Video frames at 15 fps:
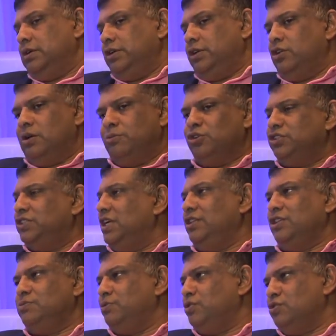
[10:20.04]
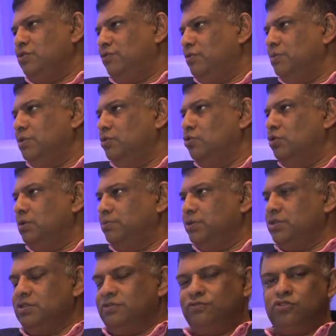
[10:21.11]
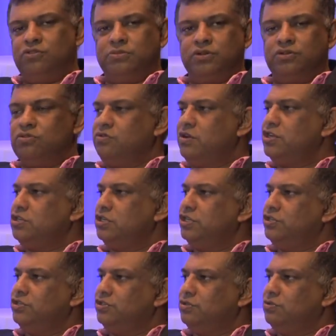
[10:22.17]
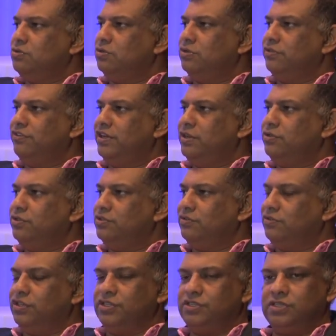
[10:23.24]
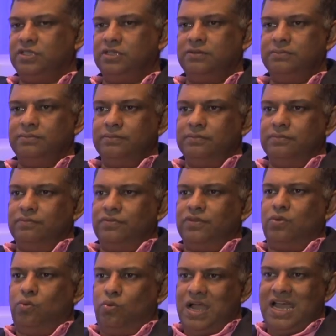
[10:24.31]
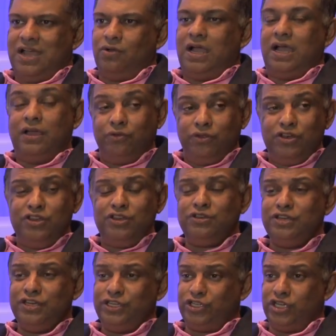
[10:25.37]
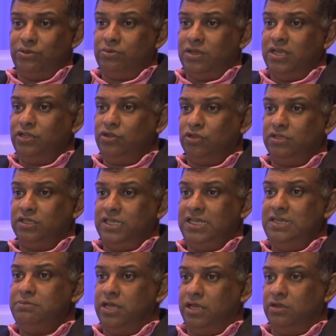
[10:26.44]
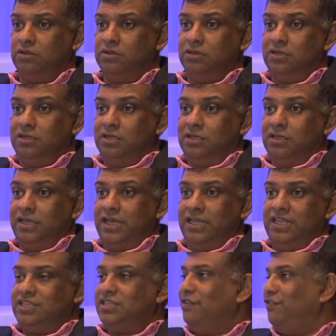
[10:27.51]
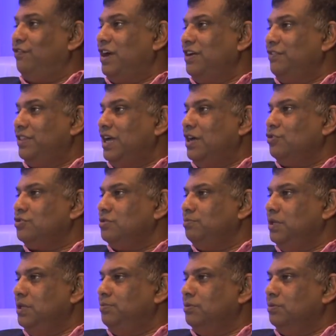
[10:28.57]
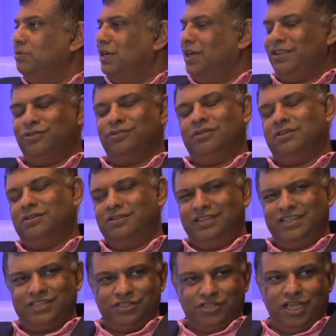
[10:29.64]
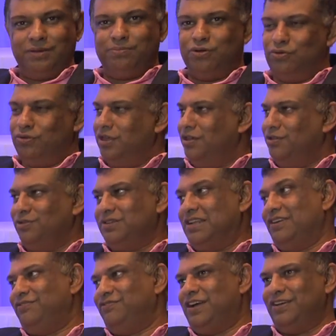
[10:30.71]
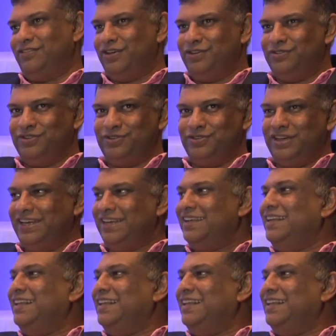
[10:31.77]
I'm not saying this because you're from the Nordic Business Forum, but congratulations to all the founders of this. And wow, initially when I got the email and they said 5,000 people, I thought, there's a typo there. I thought it was like 500, right?